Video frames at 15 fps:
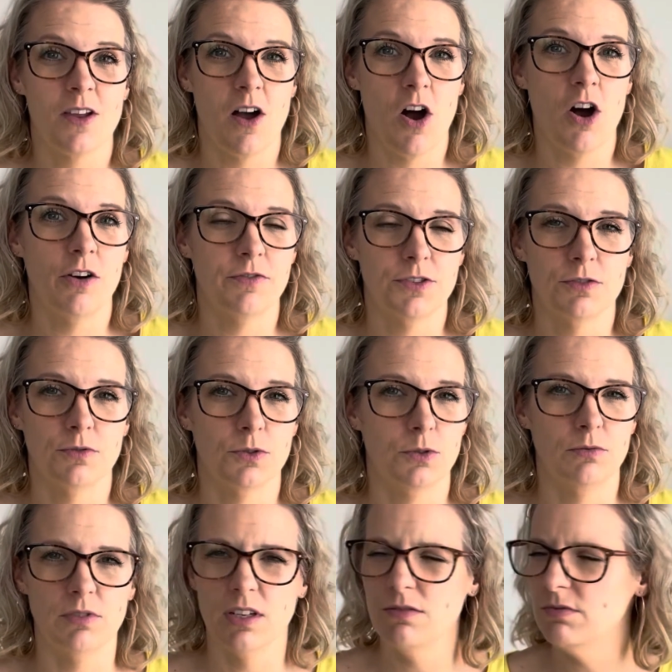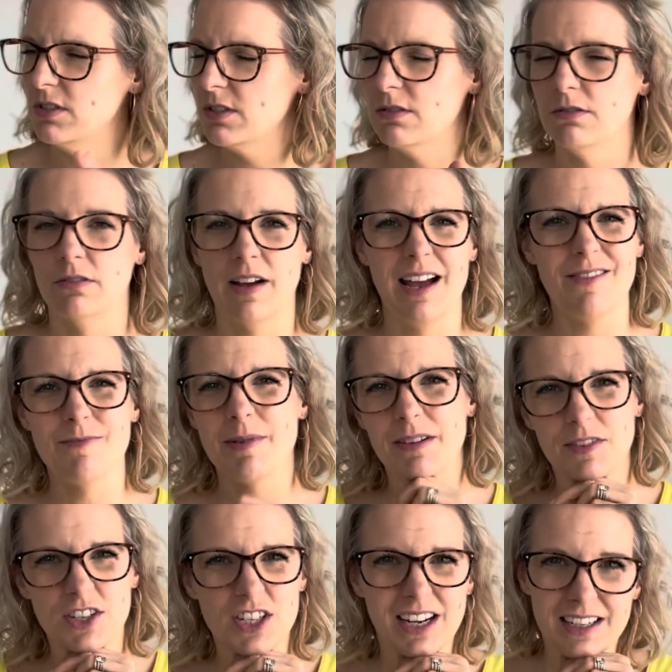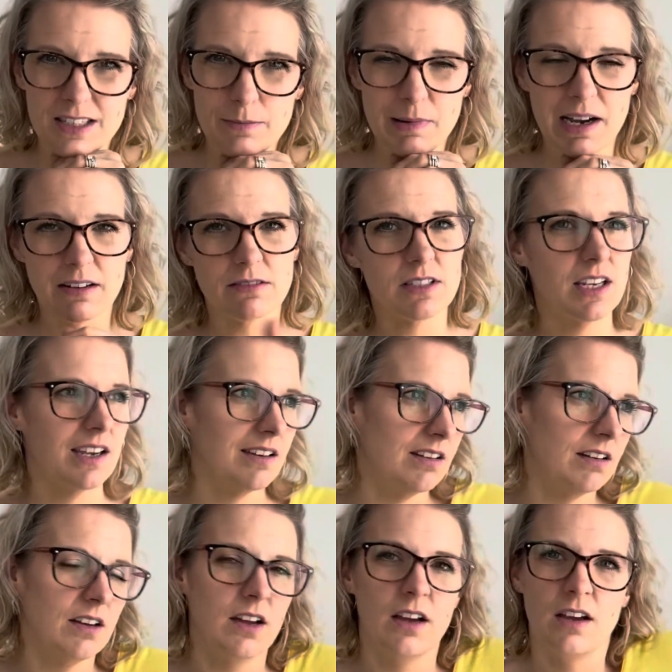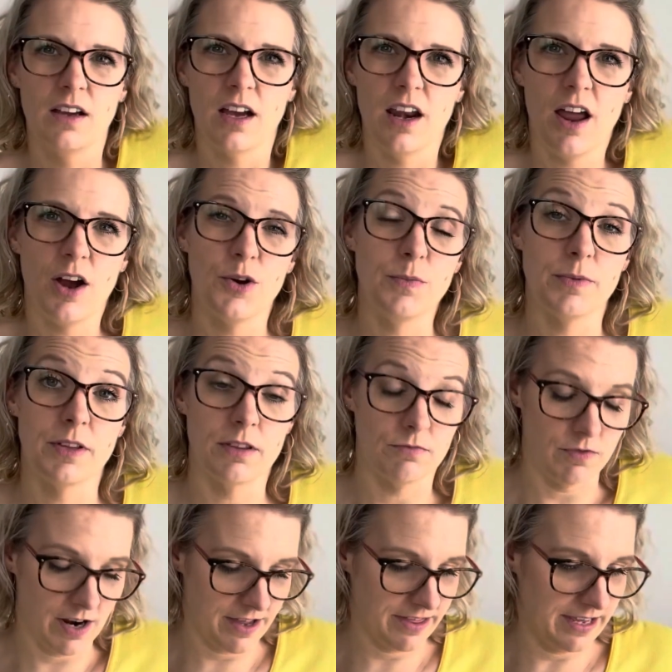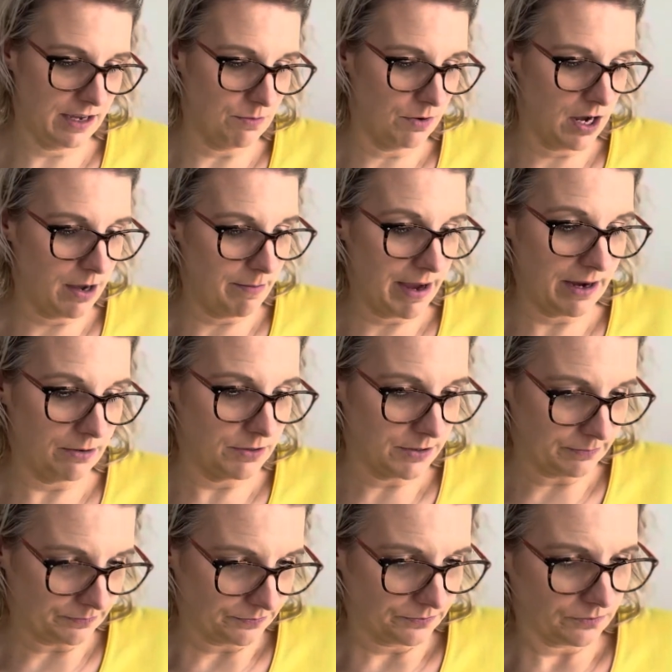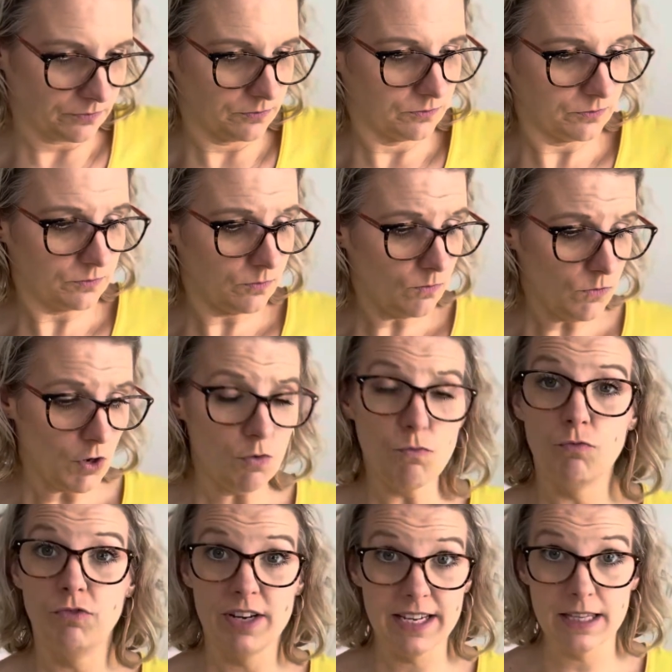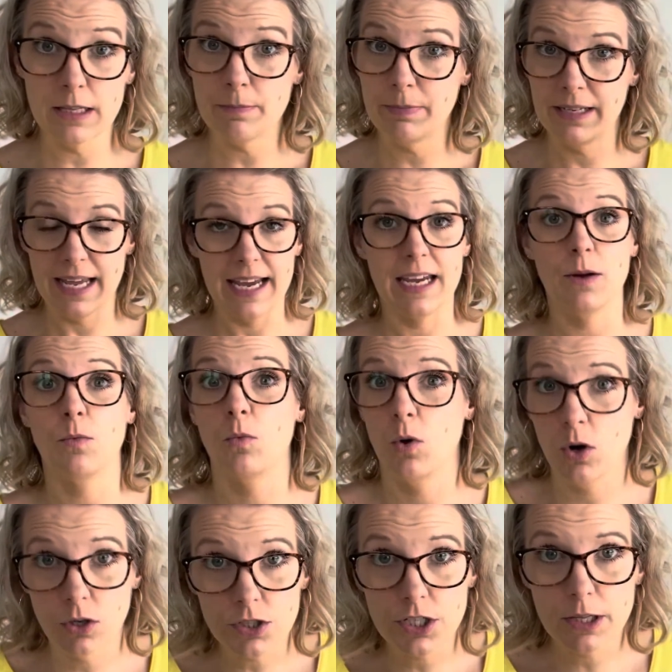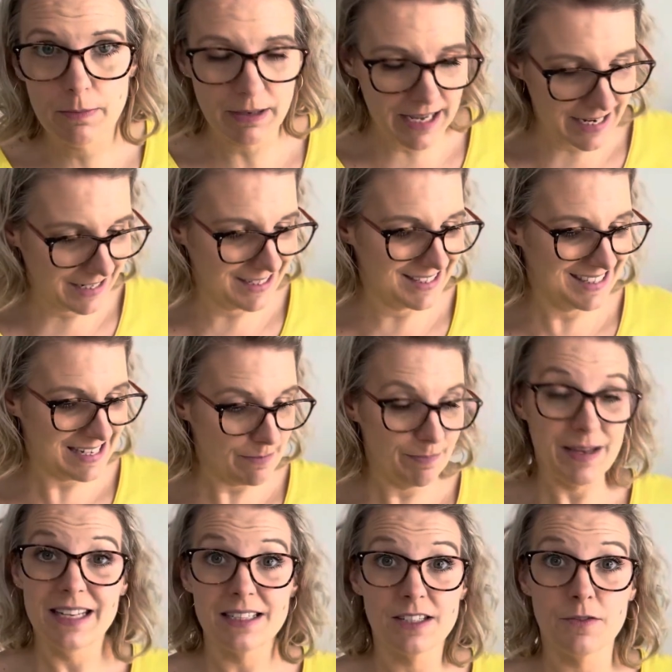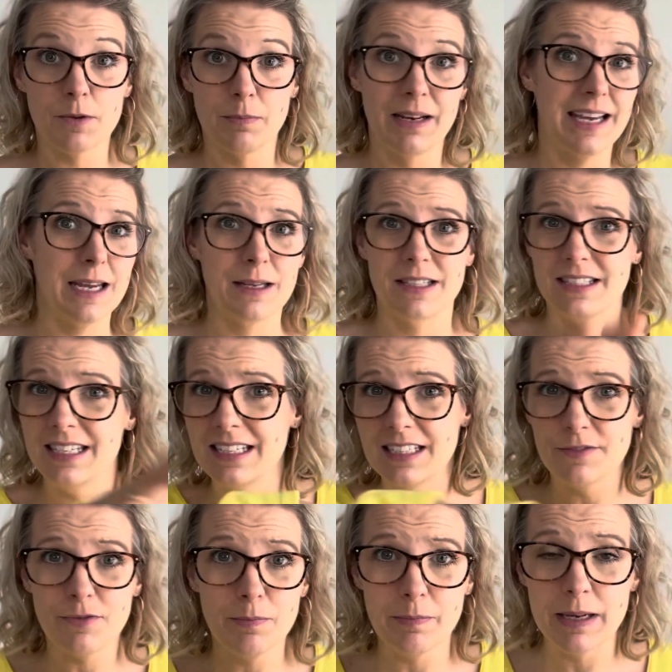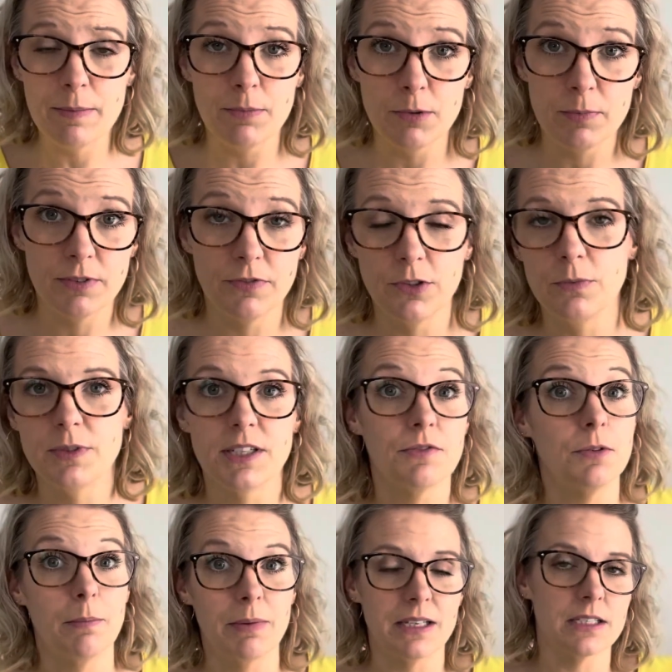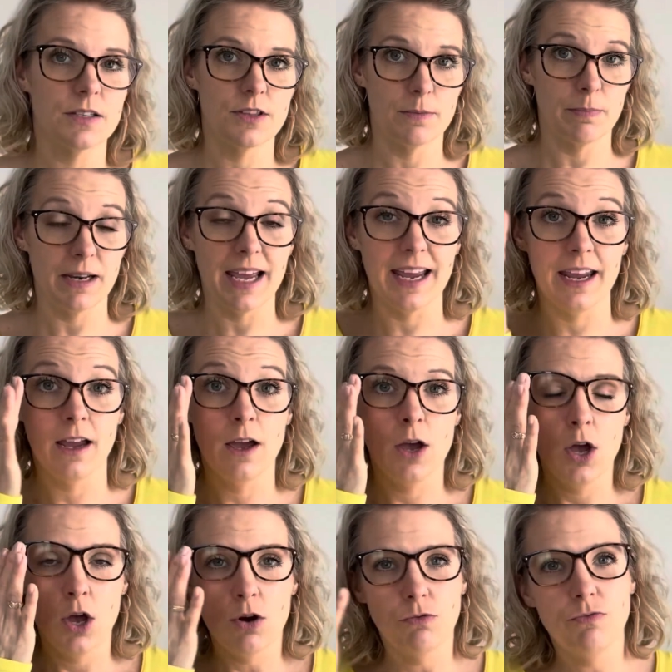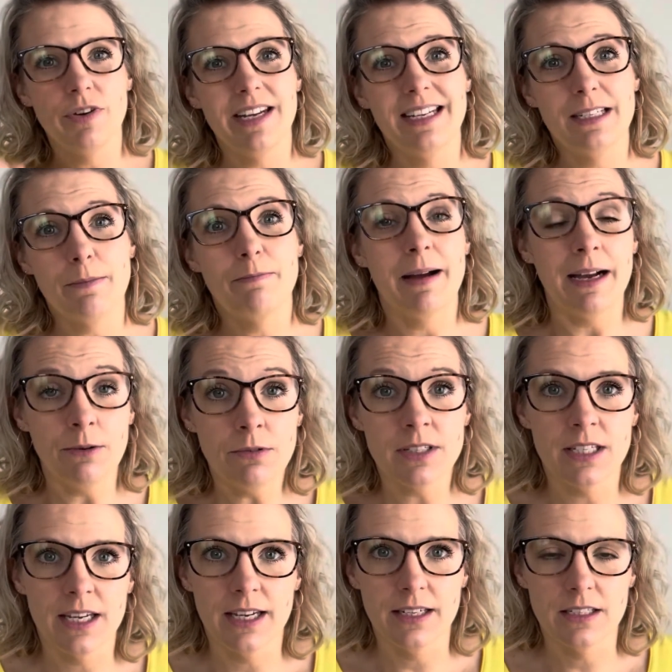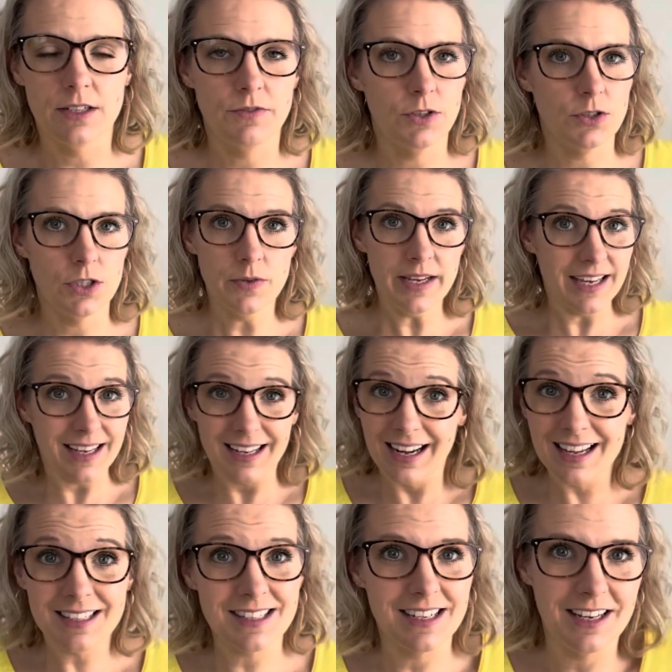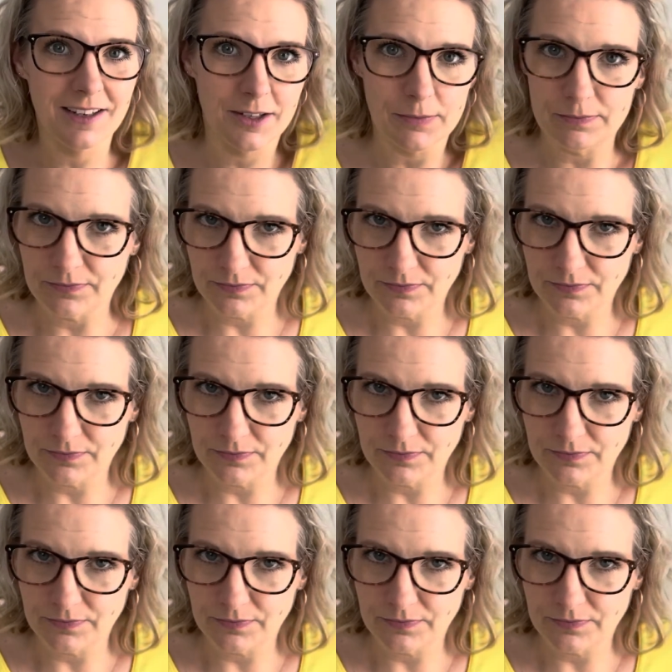After all, don't just sort of have a bit of a chat about it and hope that the right thing will come out. Read the play, watch the play, see bits of the play, see different people perform different bits of the play. Read about it. If you're doing a classic,